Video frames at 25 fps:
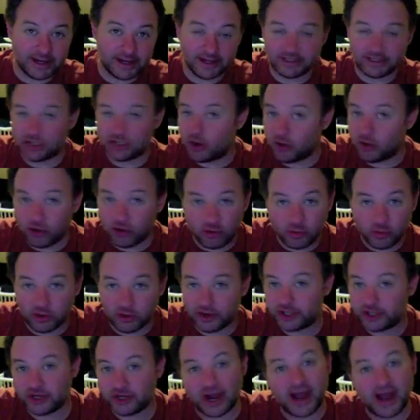It's a hardware
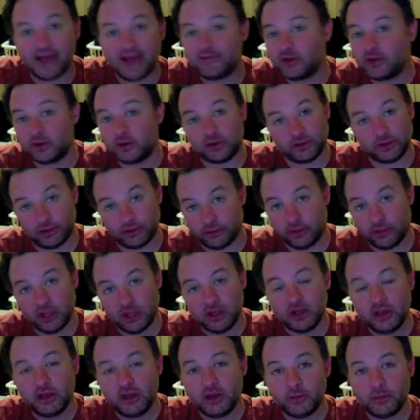issue. I have no clue.
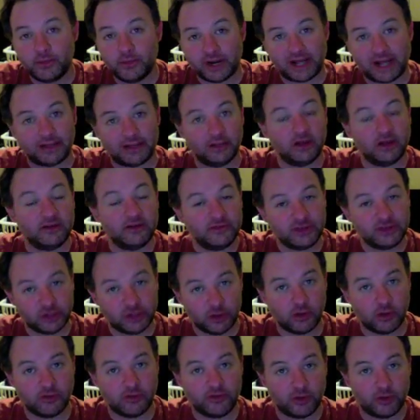But I'd love to
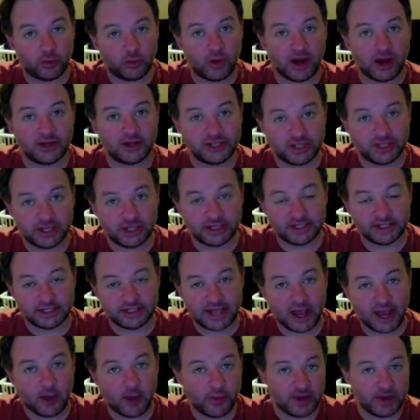know if you're watching this,
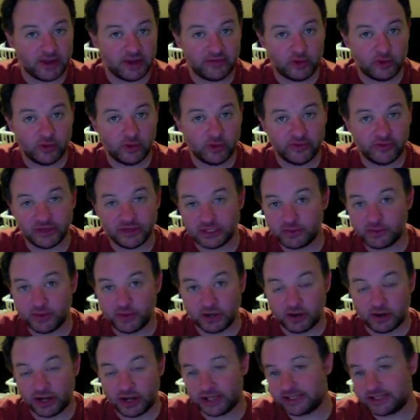how many of you have
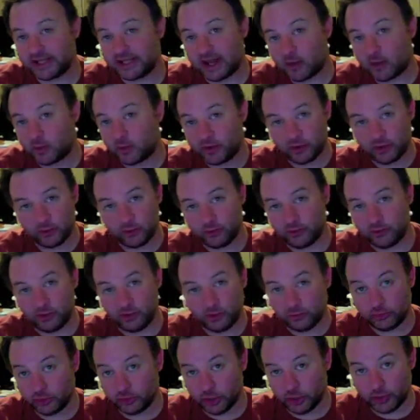experienced that where you
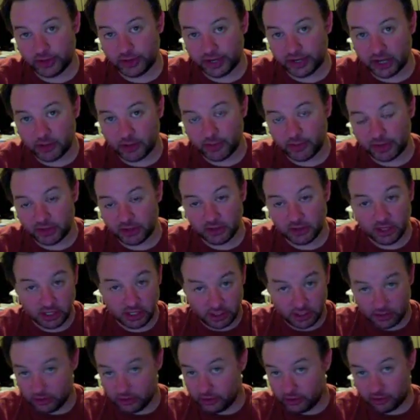load it up and
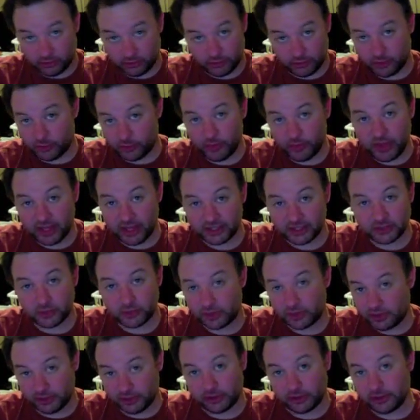your
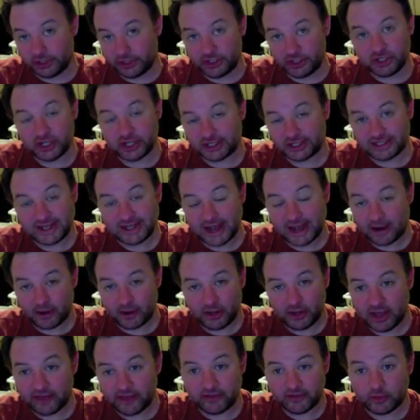PS3 literally shuts down
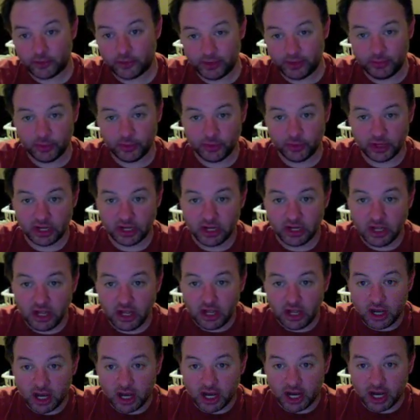and you have to reboot it.
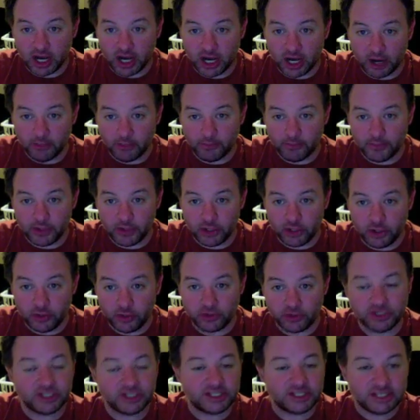
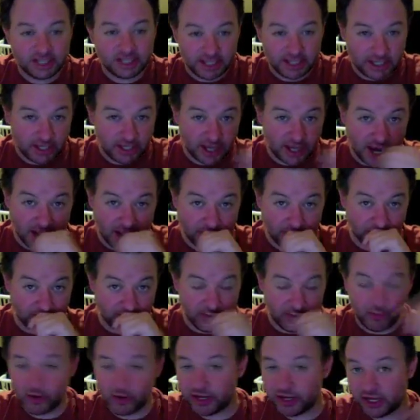UGC, I'm going to be
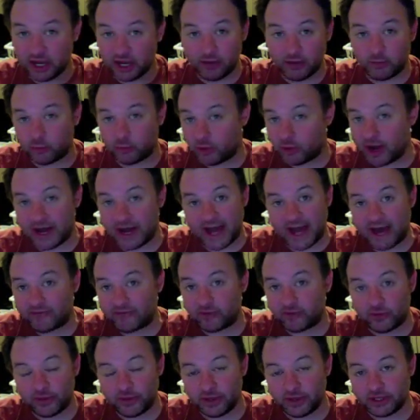putting up right
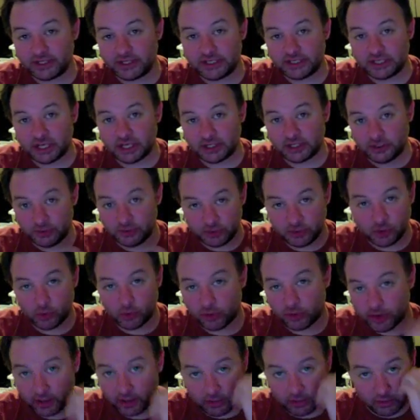after this a
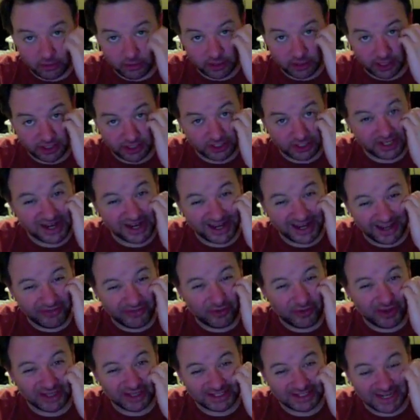tutorial, just kind of give
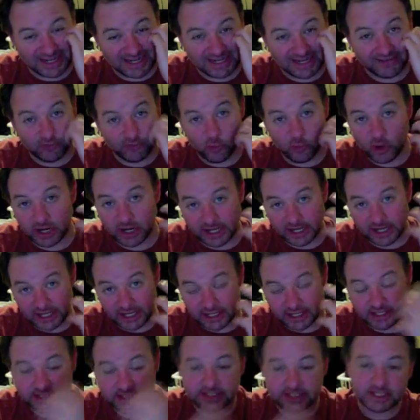you guys an idea of what it
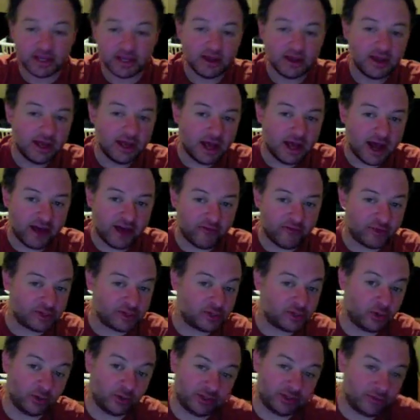is. I've been
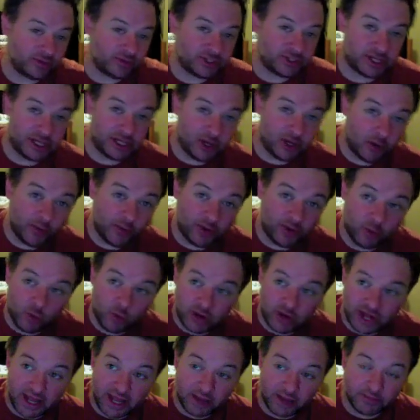told it was going to go up at
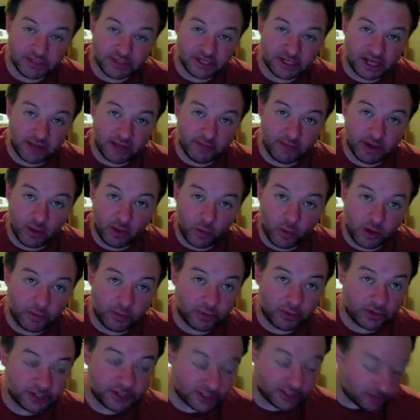1 a.m. tonight by one
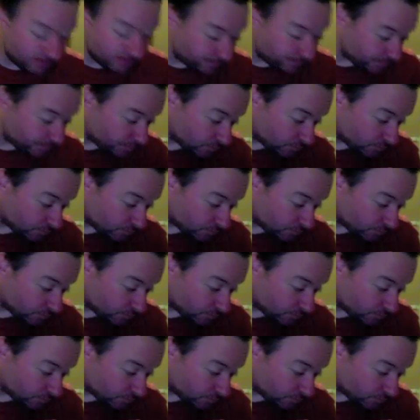person.